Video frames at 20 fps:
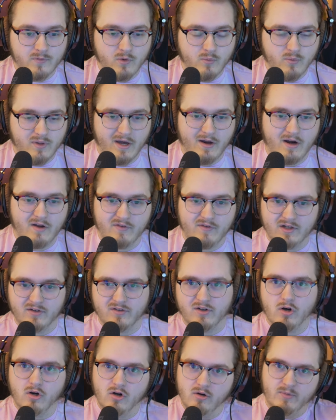without having to
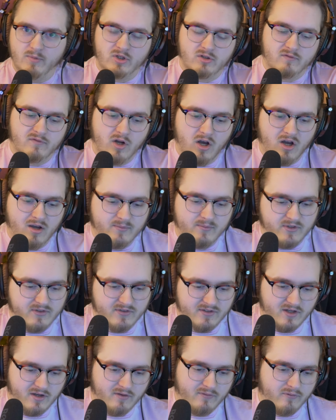turn a bunch of knobs and
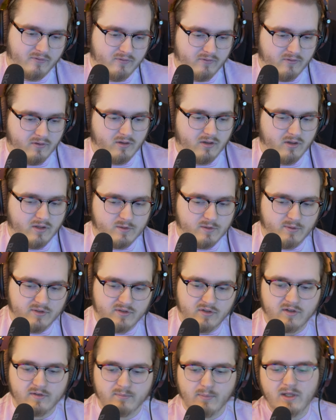stuff, uh,
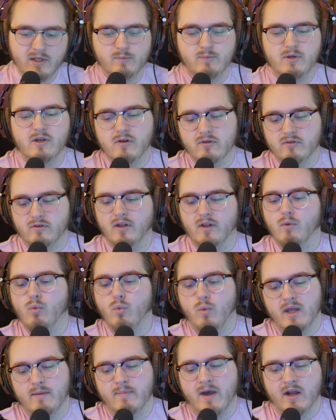especially because my speakers are like
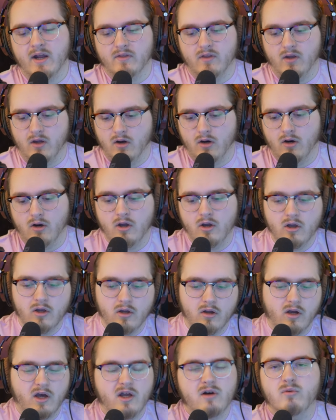way back there.
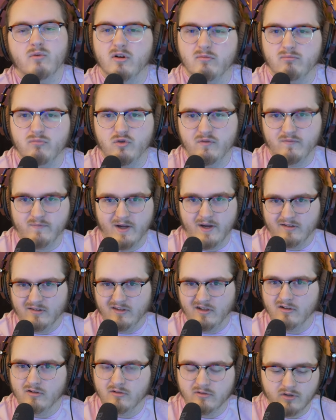I don't want to move back
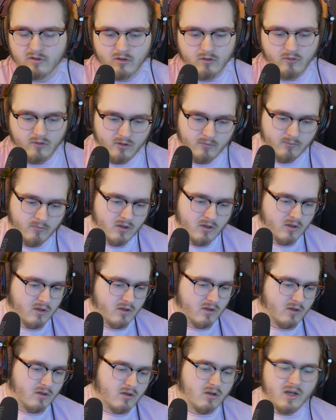there and turn them,
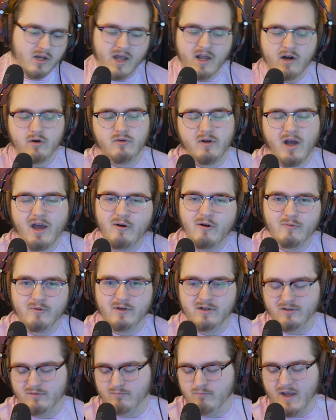and I don't I don't
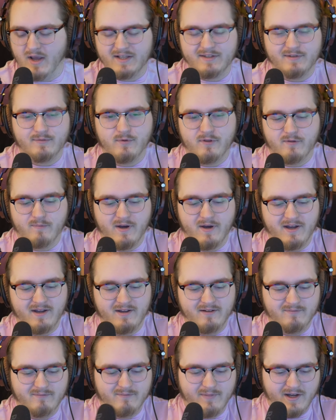want to mess with
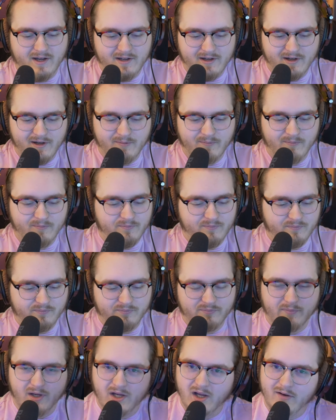my my um,
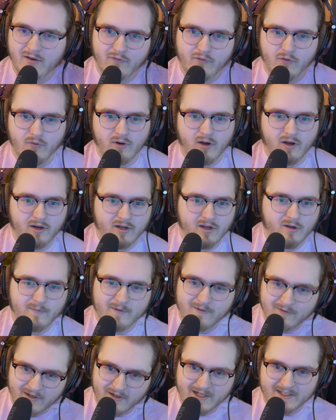my headphone audio
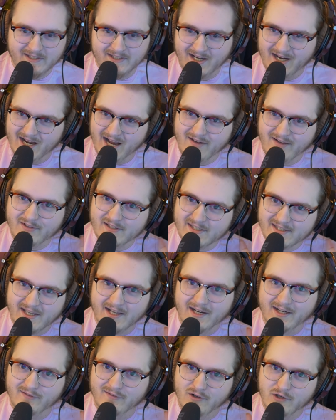because, like I said, I have it
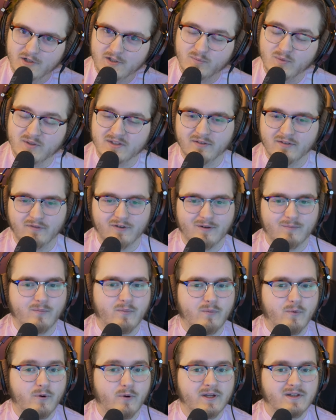set at a very specific
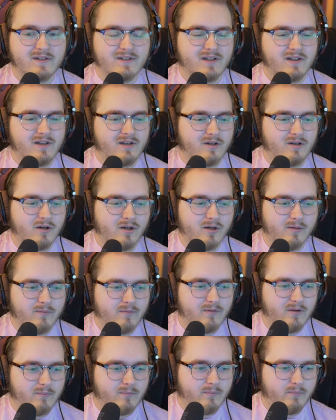point or
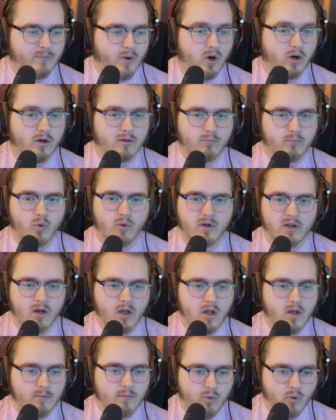part point
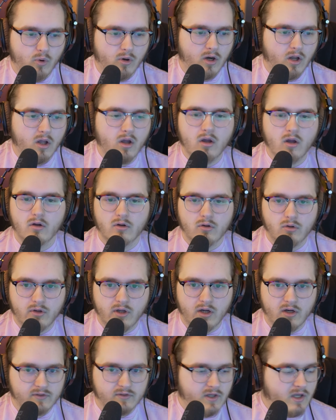port. Who
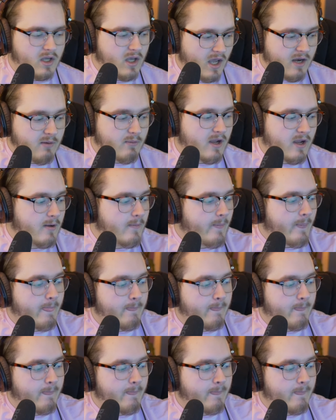cares? Anyway,